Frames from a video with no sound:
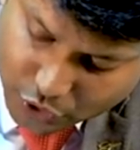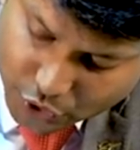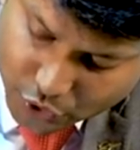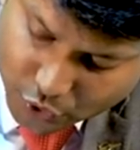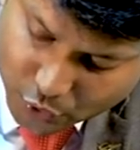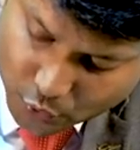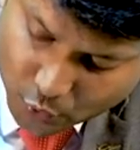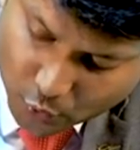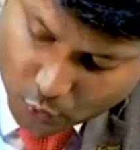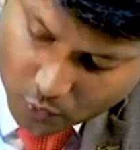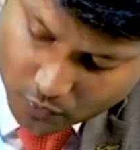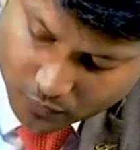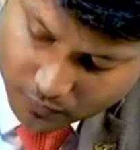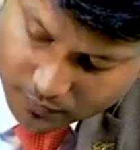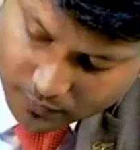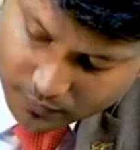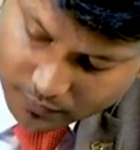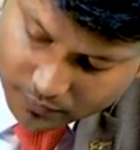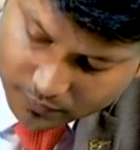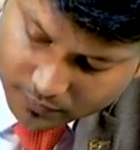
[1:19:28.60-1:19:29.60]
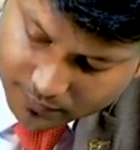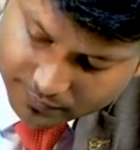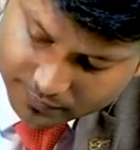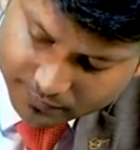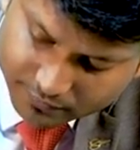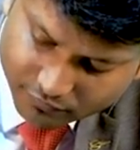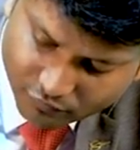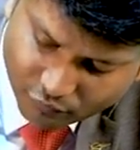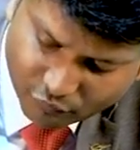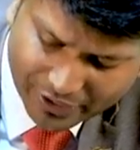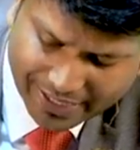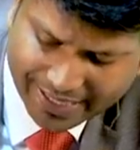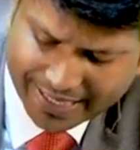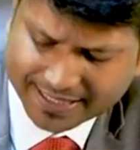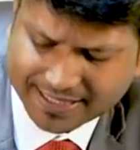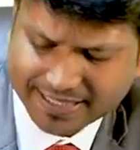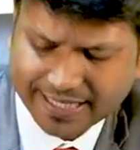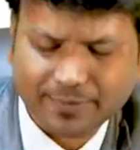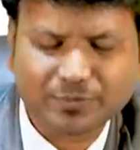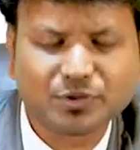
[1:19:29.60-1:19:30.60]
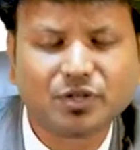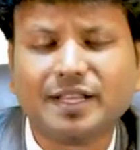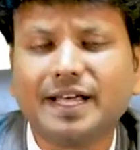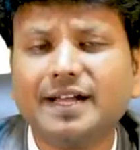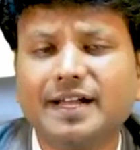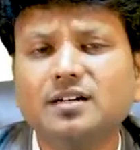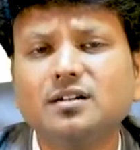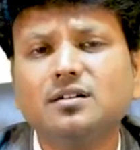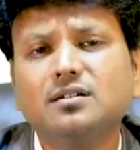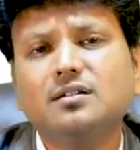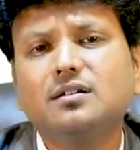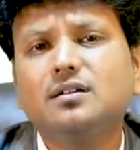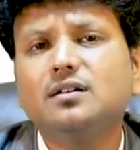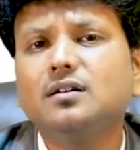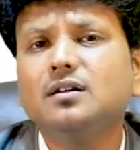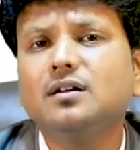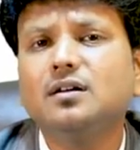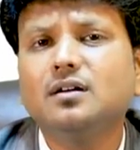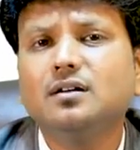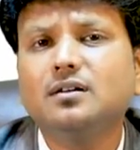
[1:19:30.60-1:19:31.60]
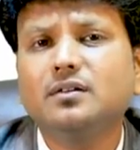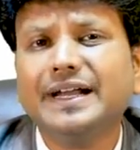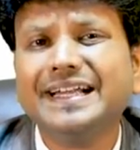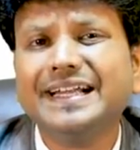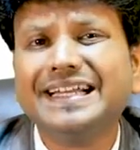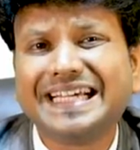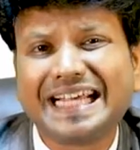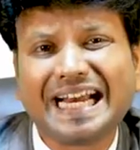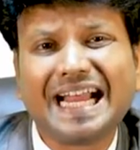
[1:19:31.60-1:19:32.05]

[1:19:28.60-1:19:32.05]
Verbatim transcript: snow, various names of that, right?